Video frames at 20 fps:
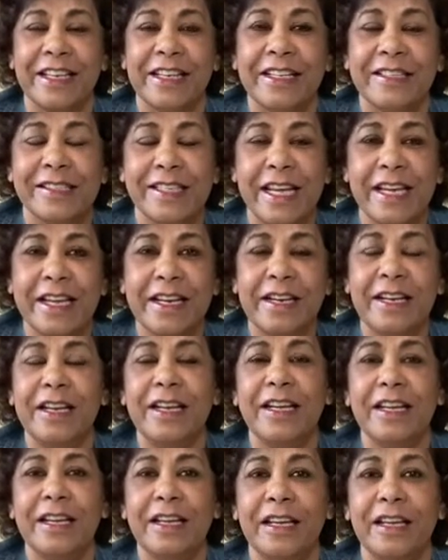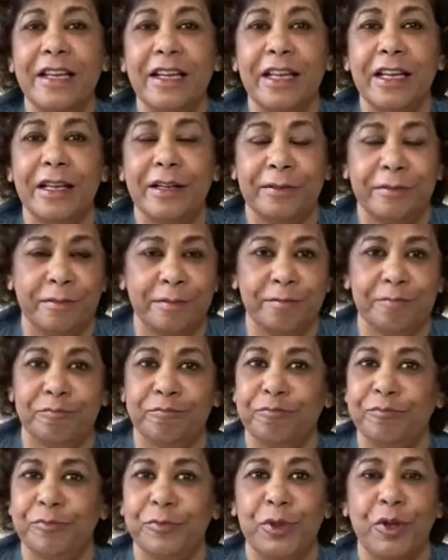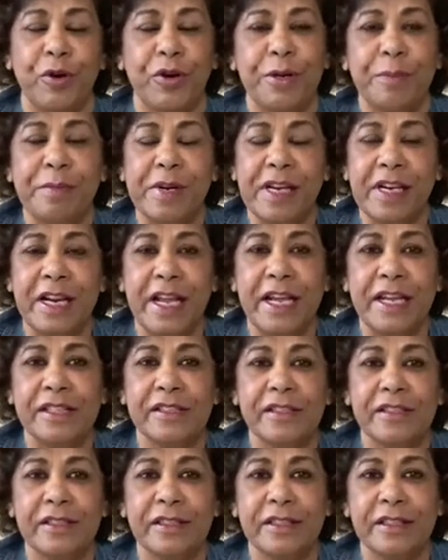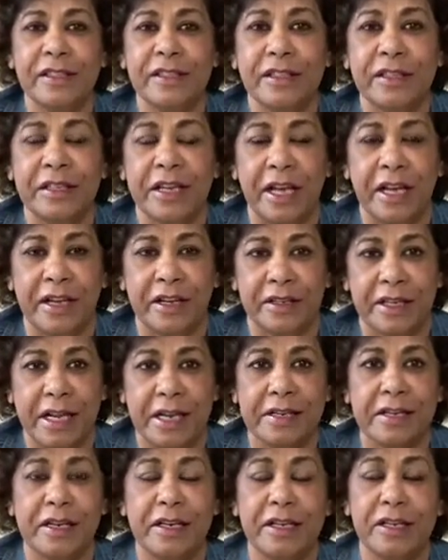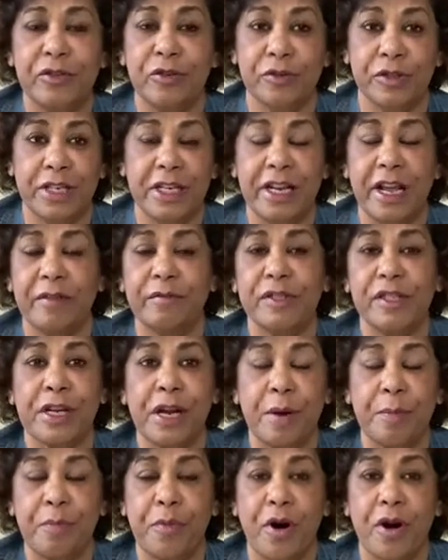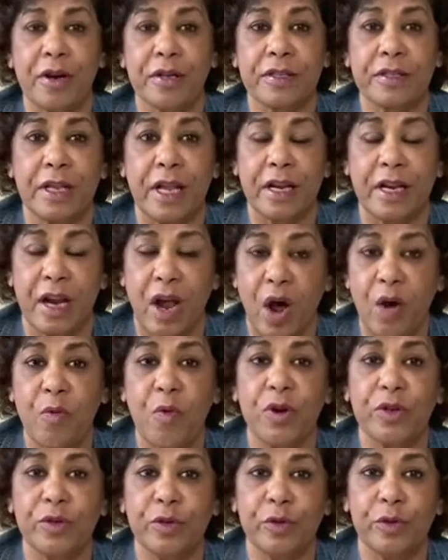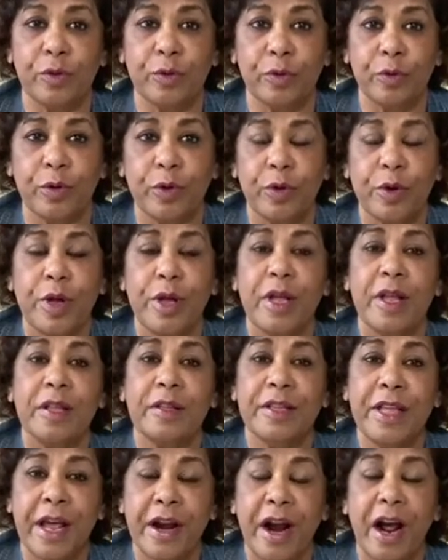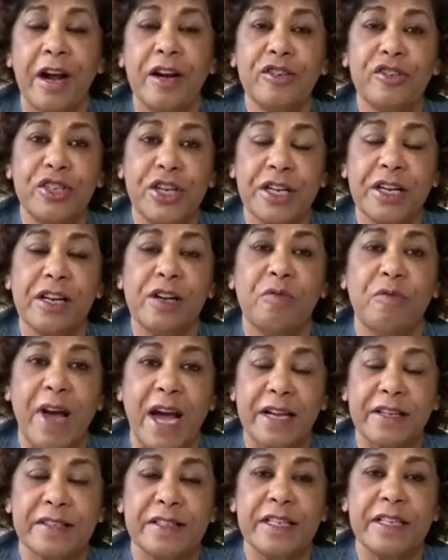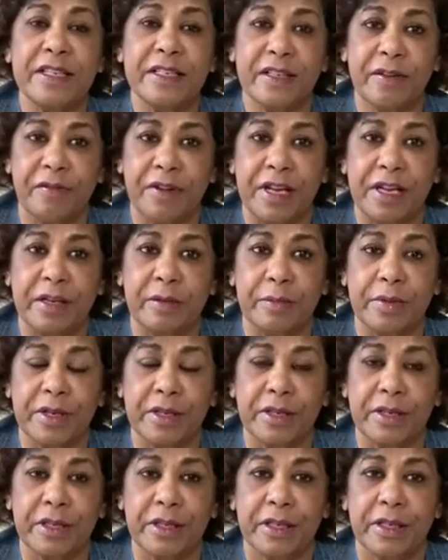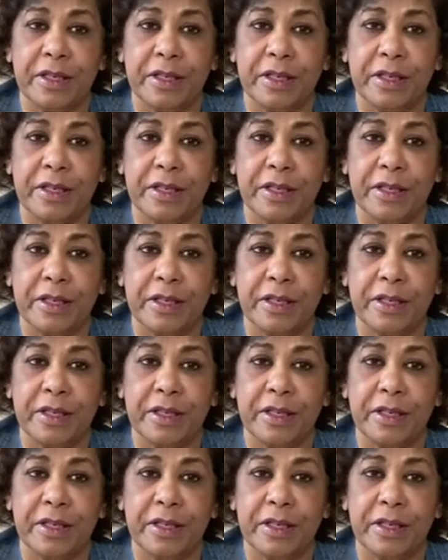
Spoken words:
Secondly, you're in middle age and elderly, you did have chickenpox, and now what to do? There are shingle vaccines available.